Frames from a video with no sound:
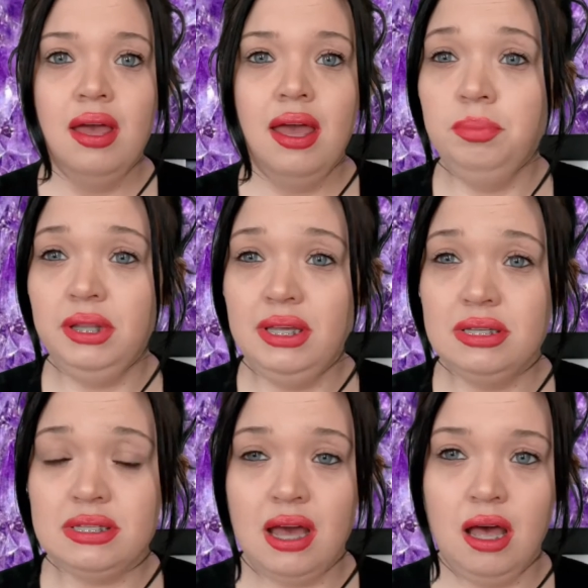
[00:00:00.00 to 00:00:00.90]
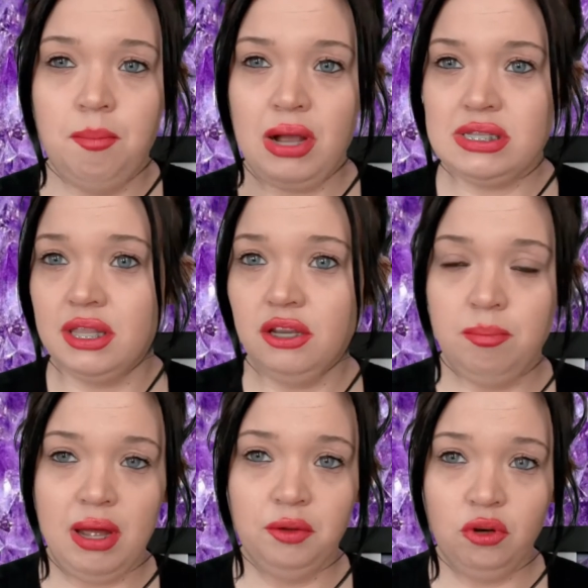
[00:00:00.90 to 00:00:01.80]
please press the little
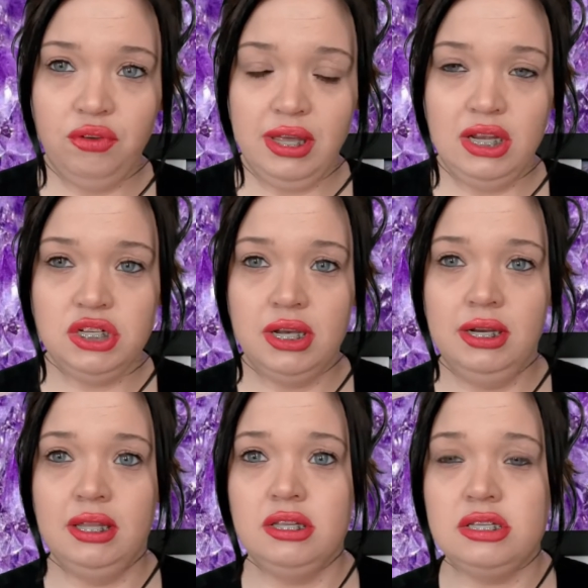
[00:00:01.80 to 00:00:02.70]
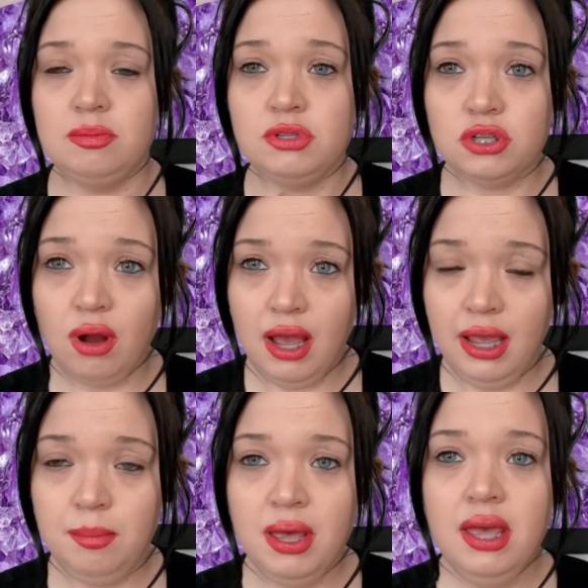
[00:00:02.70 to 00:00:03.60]
bell notification and the
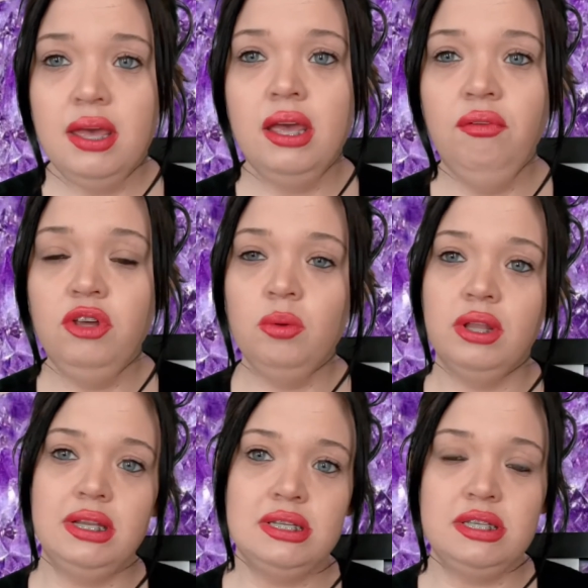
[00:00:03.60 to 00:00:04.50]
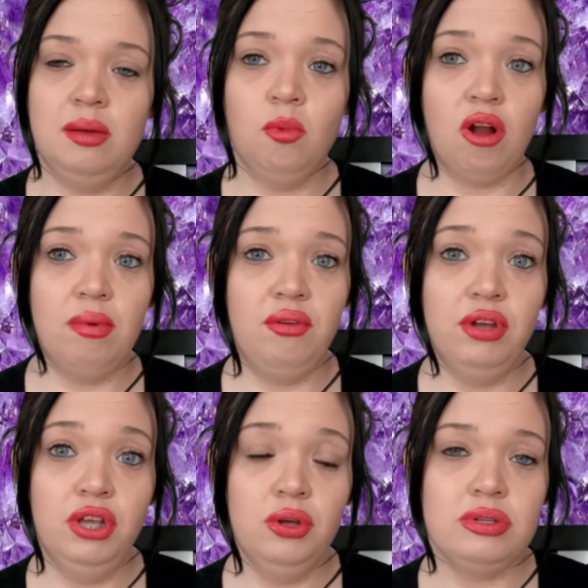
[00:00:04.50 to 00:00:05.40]
subscribe. If you would like to see more of my
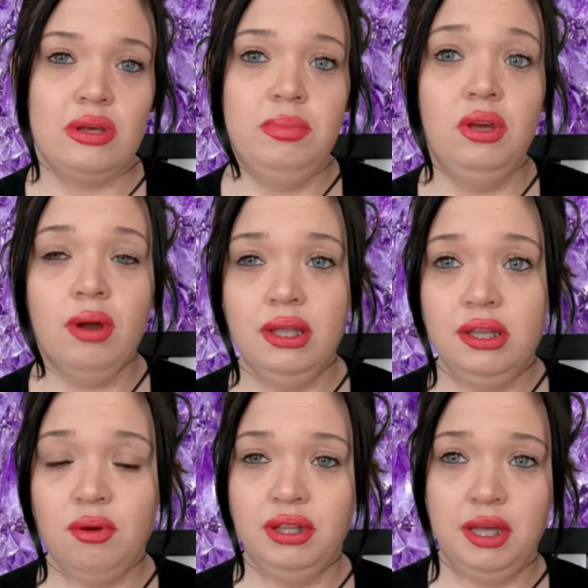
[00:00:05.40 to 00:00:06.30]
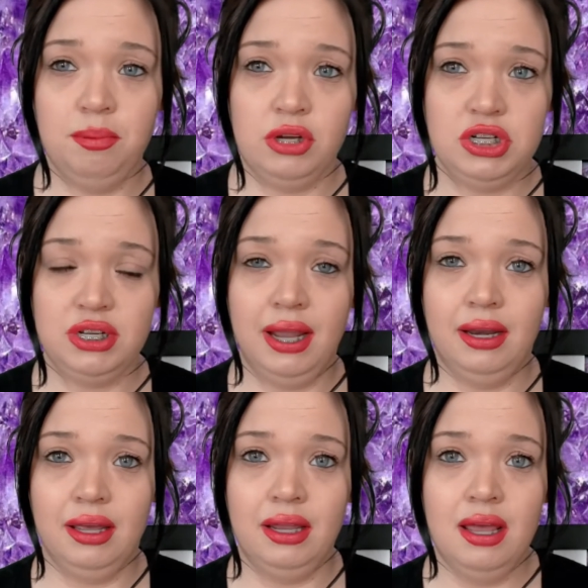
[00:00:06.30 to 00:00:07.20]
videos, that'd be greatly, greatly
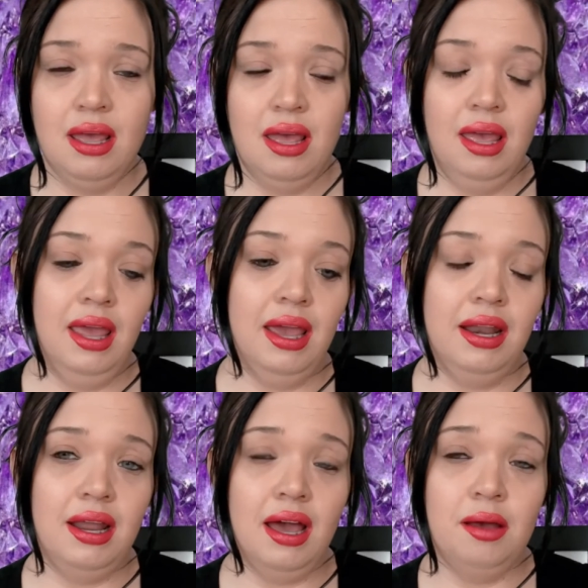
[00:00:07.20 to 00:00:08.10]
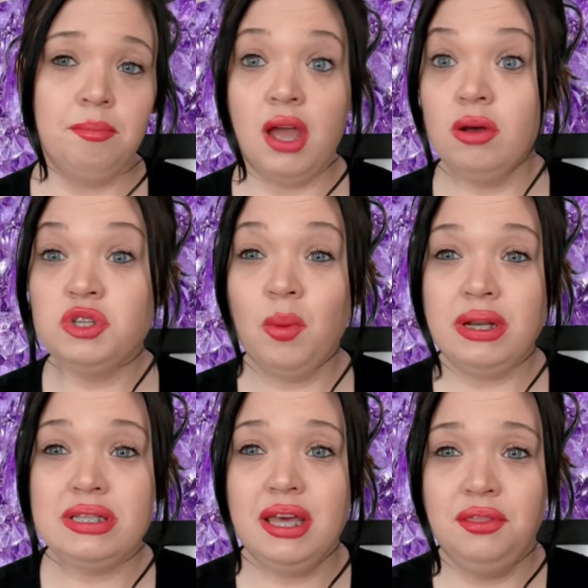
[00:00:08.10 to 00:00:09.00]
appreciated. And I also want
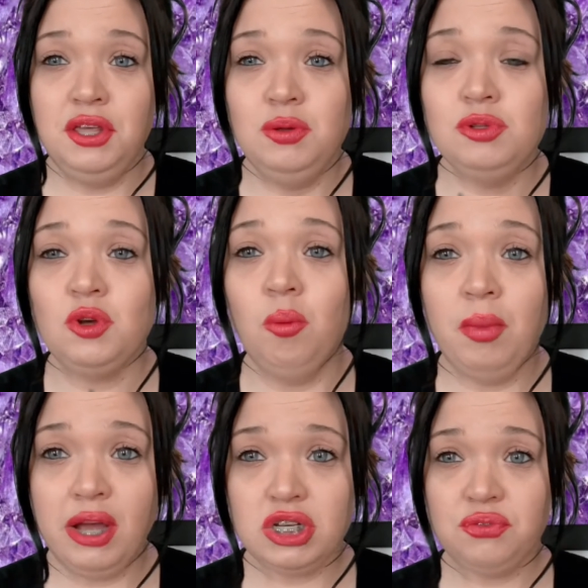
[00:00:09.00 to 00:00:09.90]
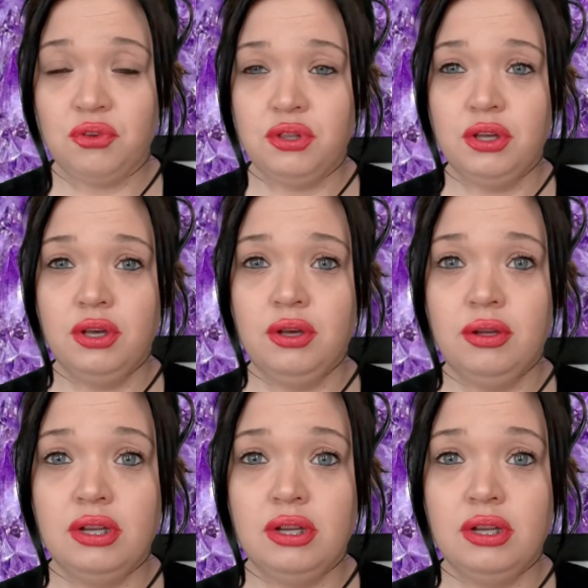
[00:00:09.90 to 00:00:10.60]
to say thank you so much for the